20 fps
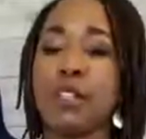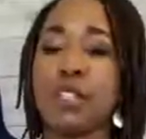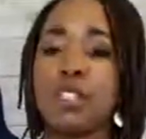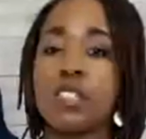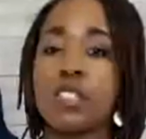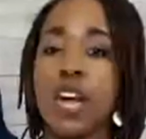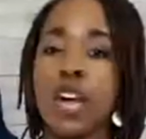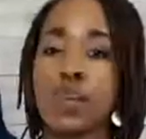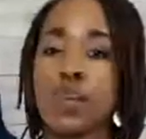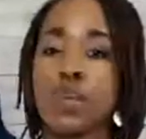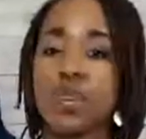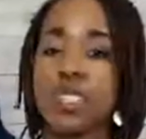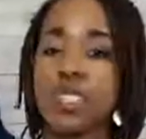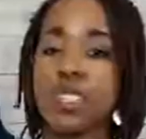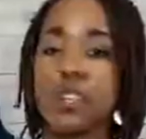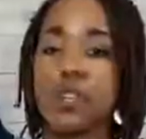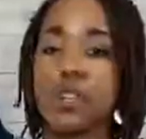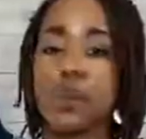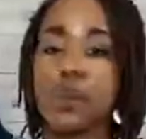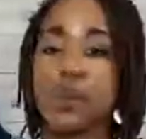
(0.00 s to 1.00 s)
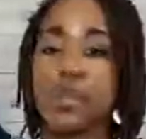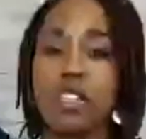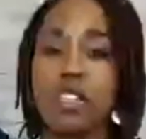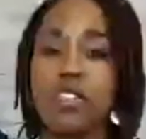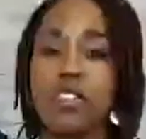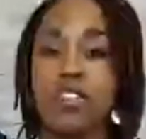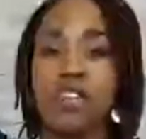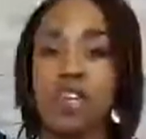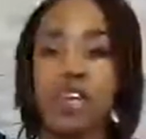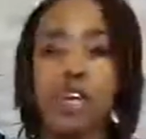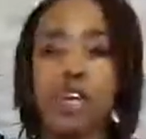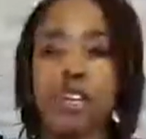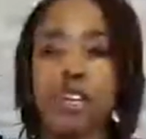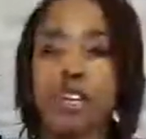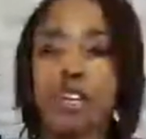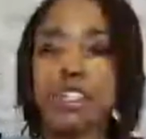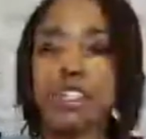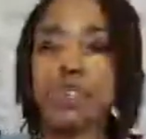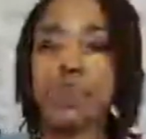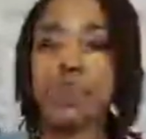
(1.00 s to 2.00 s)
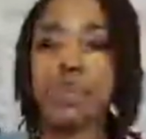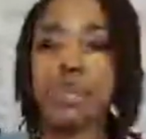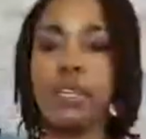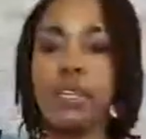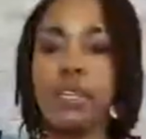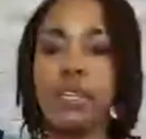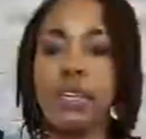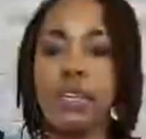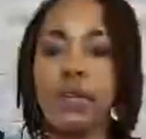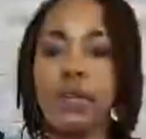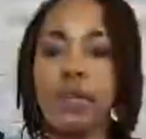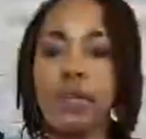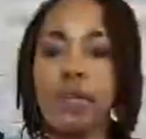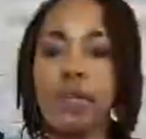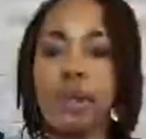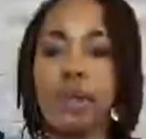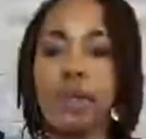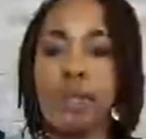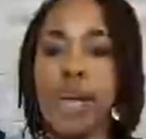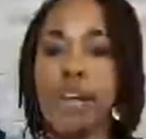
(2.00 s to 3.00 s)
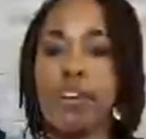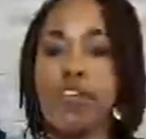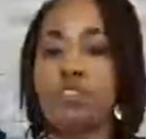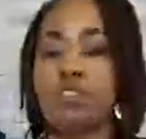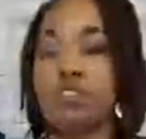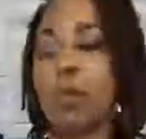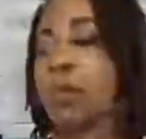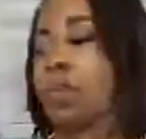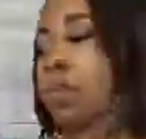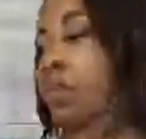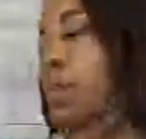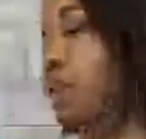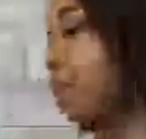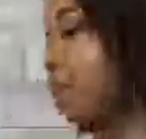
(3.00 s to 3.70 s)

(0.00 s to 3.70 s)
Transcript: to line myself up in the shot against my, my backdrop and all